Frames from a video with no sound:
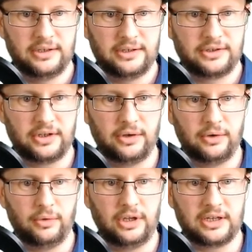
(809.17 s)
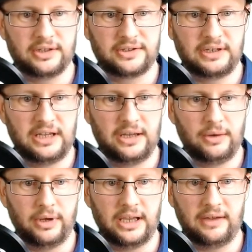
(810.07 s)
So you can see here
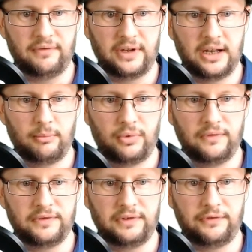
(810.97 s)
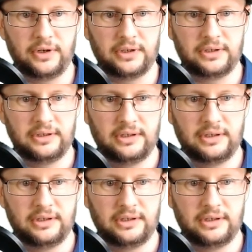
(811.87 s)
we have a number of different